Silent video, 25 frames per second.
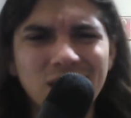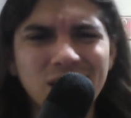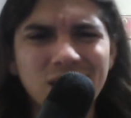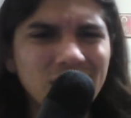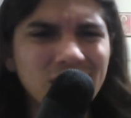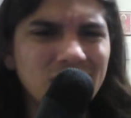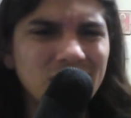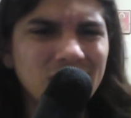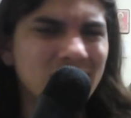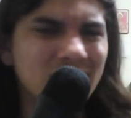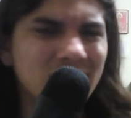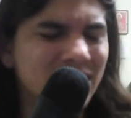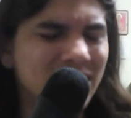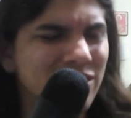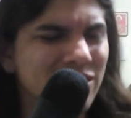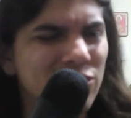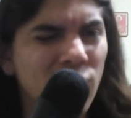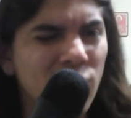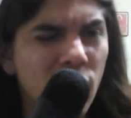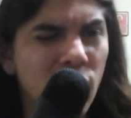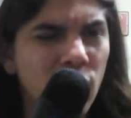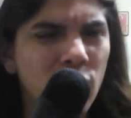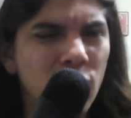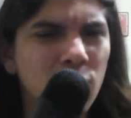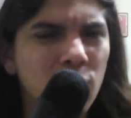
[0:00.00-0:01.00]

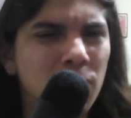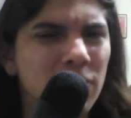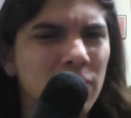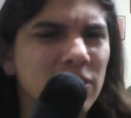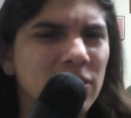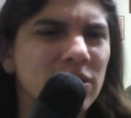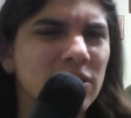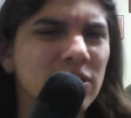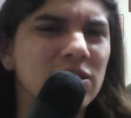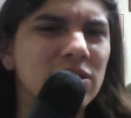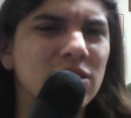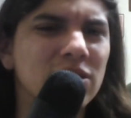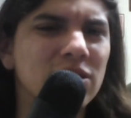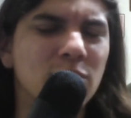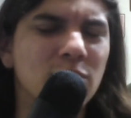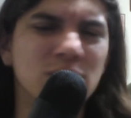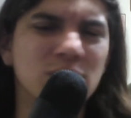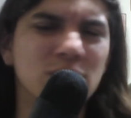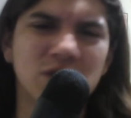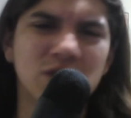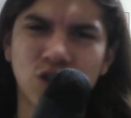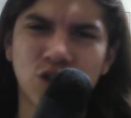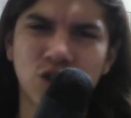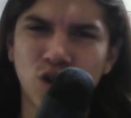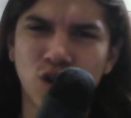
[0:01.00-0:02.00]
no, but there
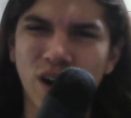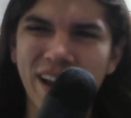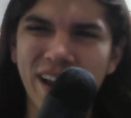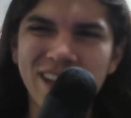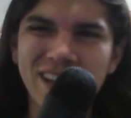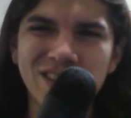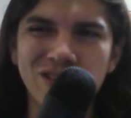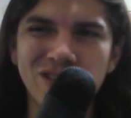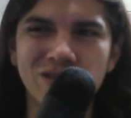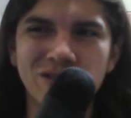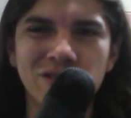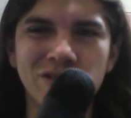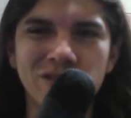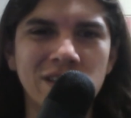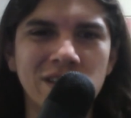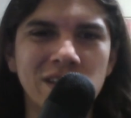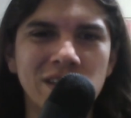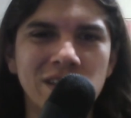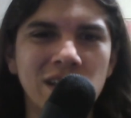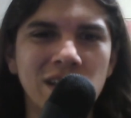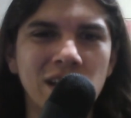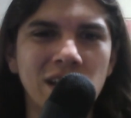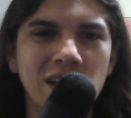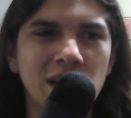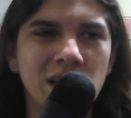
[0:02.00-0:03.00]
was a trades
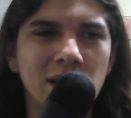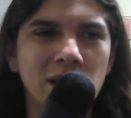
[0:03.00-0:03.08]
union,